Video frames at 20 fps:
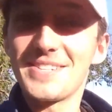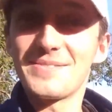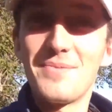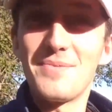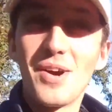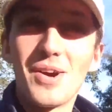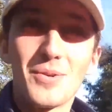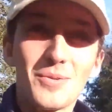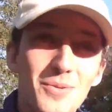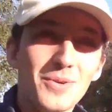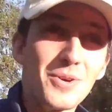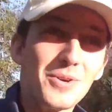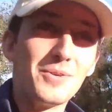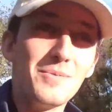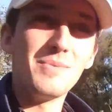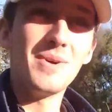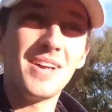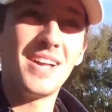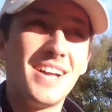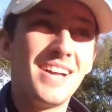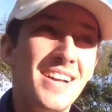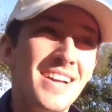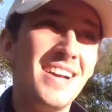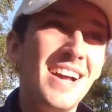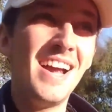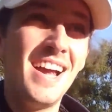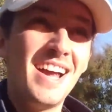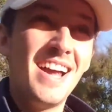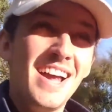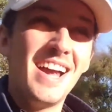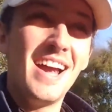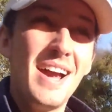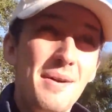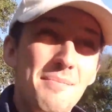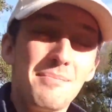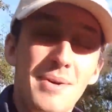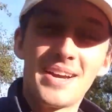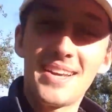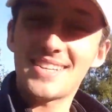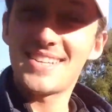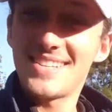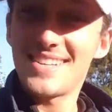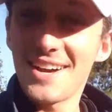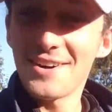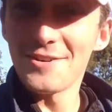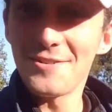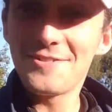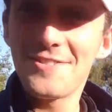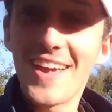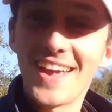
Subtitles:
in my room, myself